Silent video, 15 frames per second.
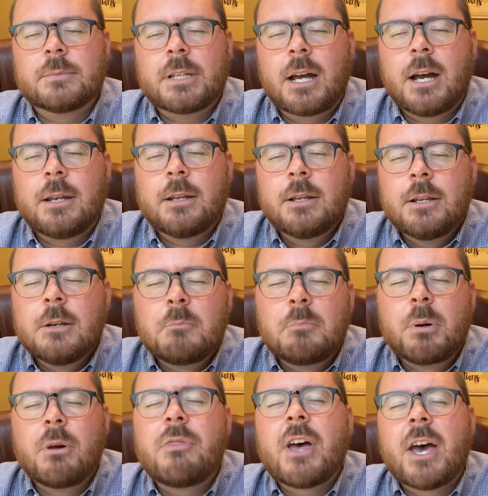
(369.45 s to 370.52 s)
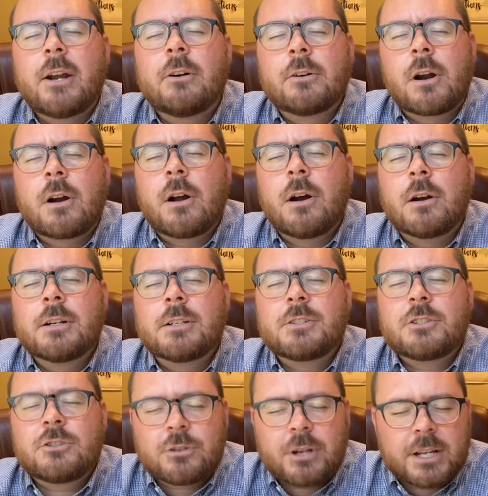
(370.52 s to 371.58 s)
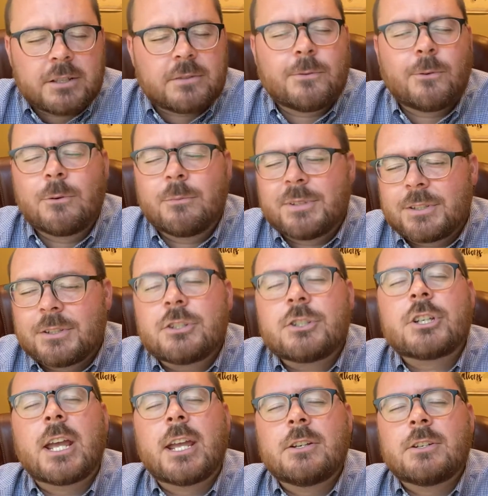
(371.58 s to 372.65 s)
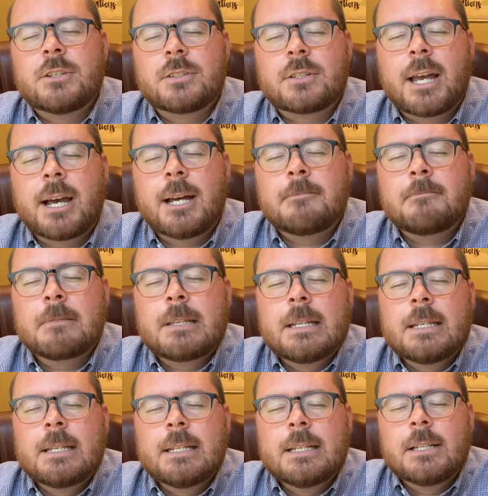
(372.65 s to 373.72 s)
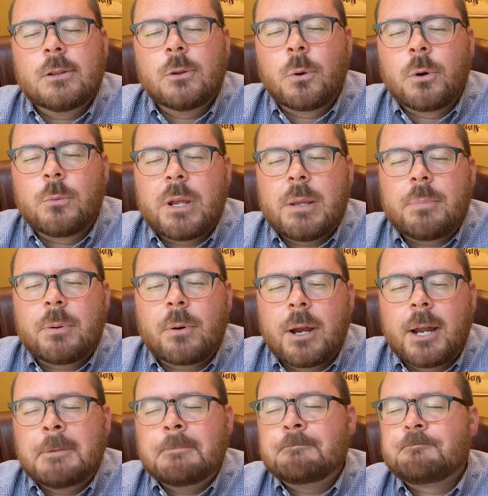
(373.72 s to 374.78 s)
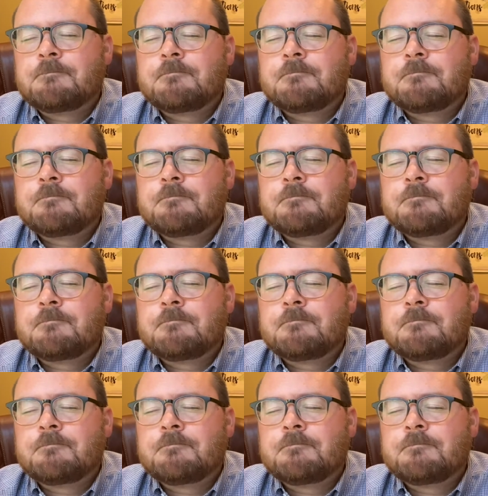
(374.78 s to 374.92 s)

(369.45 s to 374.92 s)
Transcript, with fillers: God, put that on our hearts. Transform us and change us, God. Lord, we pray,